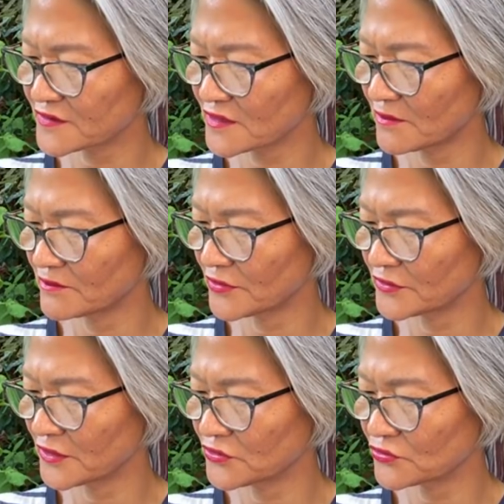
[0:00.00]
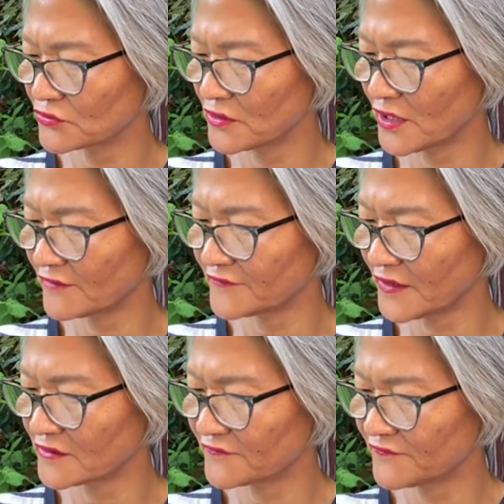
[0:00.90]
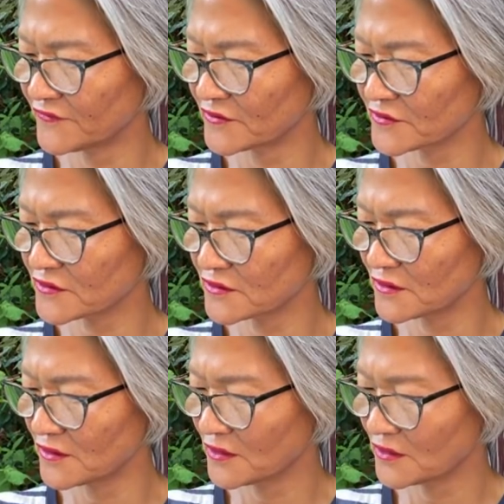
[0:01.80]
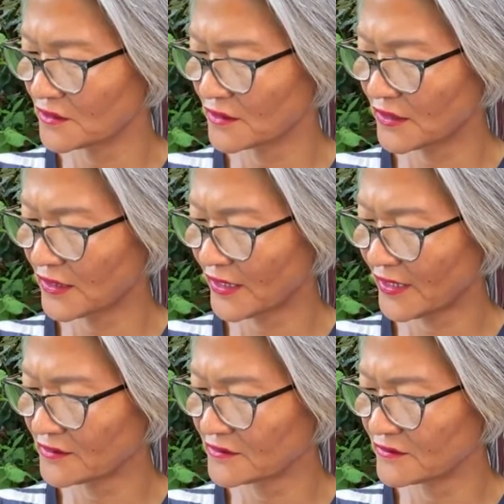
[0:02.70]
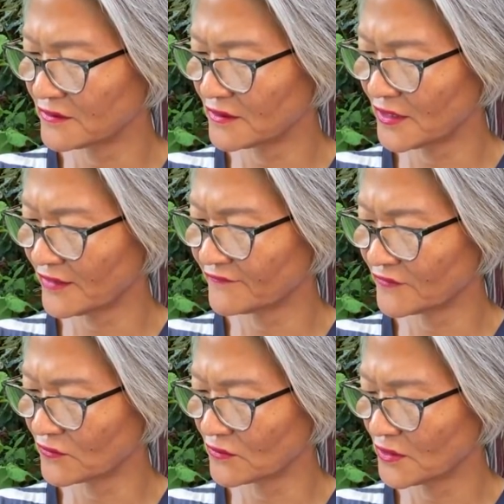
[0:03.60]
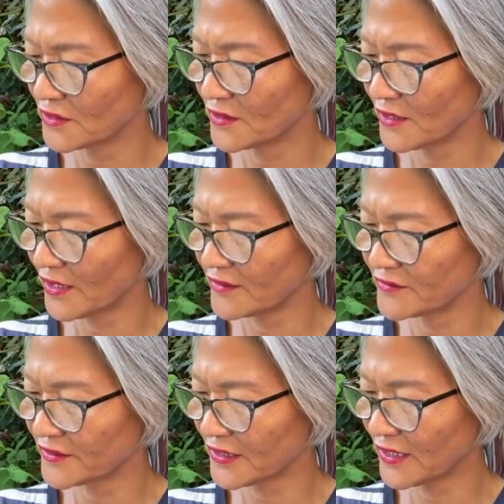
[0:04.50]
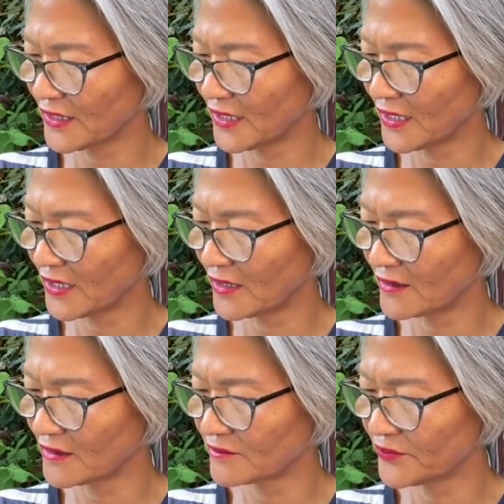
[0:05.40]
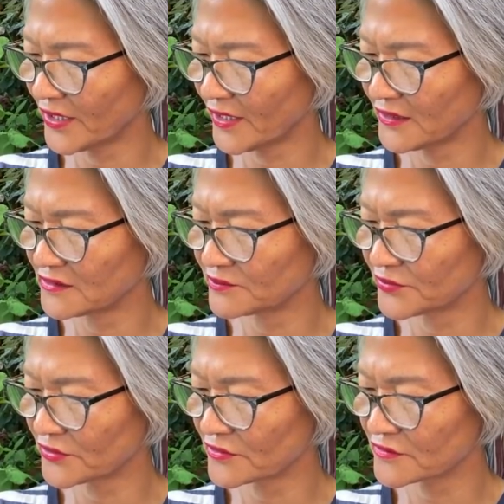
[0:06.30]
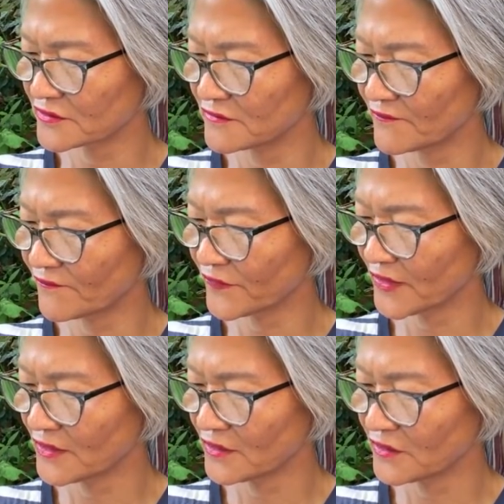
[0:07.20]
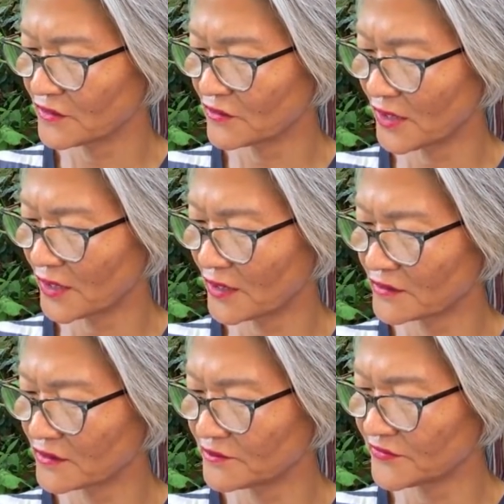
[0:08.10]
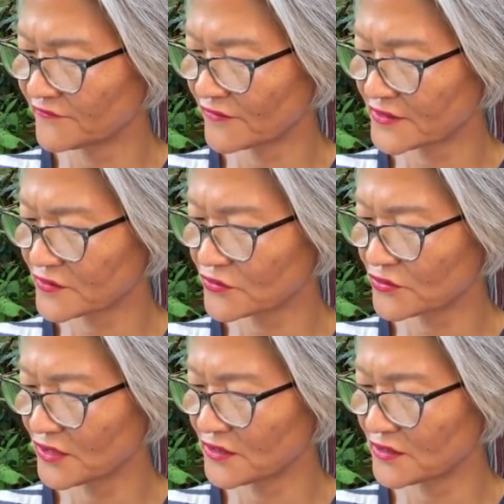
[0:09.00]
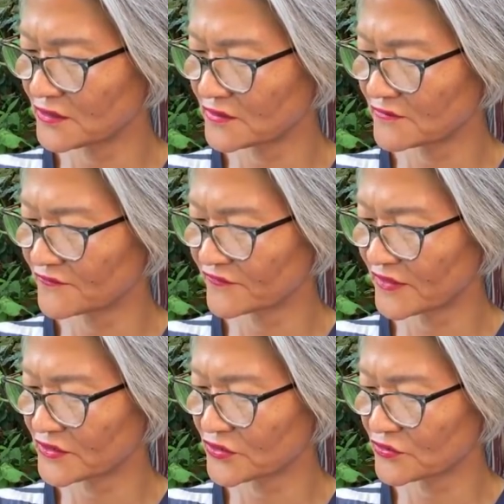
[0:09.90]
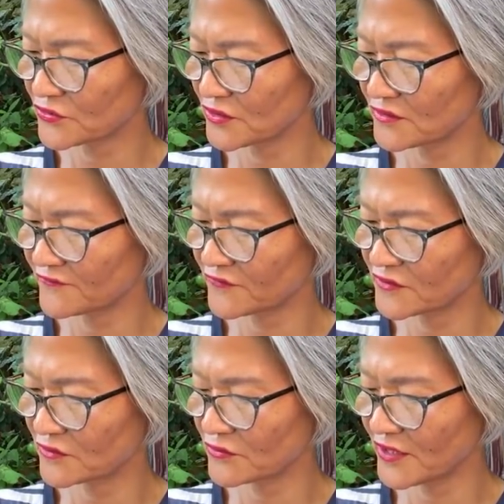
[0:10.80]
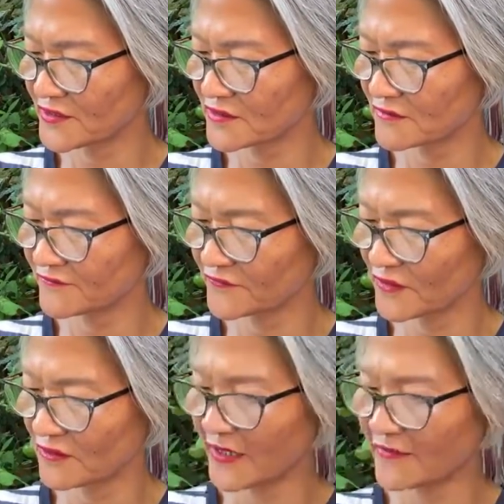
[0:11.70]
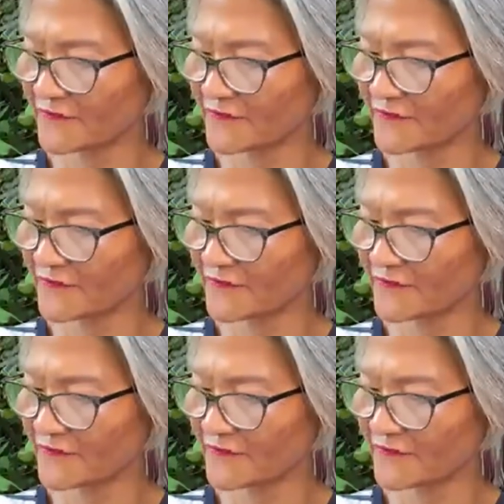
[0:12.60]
somebody to love at first gallon level and they are a pint person, you are gonna be frustrated for the rest of your life.